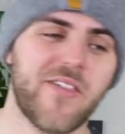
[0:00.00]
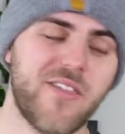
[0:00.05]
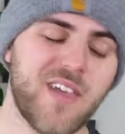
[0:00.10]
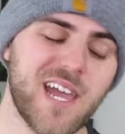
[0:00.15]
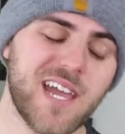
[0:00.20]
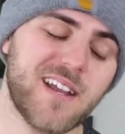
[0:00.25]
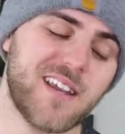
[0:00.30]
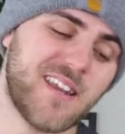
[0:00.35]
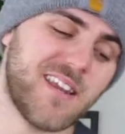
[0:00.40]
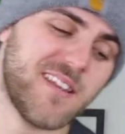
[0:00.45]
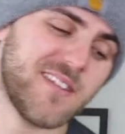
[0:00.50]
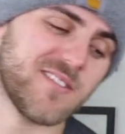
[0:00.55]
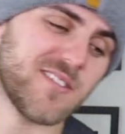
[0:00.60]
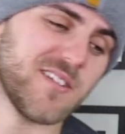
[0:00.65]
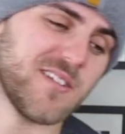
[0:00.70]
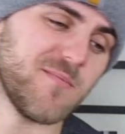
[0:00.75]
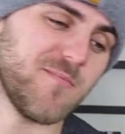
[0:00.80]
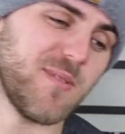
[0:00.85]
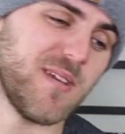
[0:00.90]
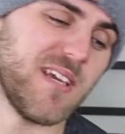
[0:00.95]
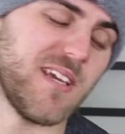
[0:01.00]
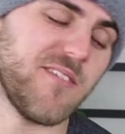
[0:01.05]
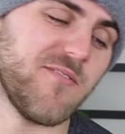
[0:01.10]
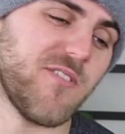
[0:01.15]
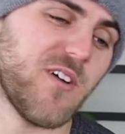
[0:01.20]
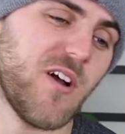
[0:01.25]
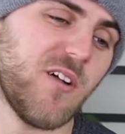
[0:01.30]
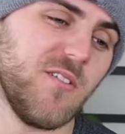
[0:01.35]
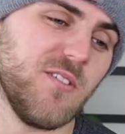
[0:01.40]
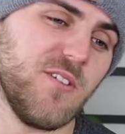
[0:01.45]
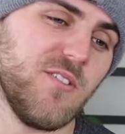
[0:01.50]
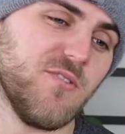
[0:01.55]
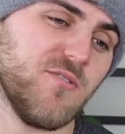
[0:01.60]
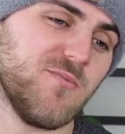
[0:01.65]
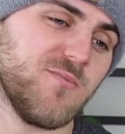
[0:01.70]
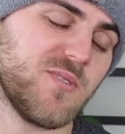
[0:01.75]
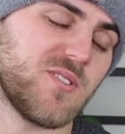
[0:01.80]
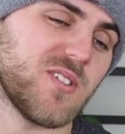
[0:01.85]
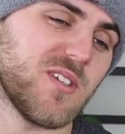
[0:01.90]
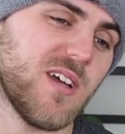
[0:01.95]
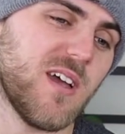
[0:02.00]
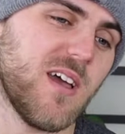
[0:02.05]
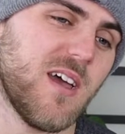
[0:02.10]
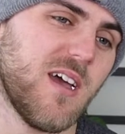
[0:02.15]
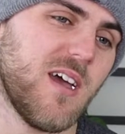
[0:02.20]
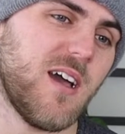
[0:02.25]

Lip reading: That is going to be volumes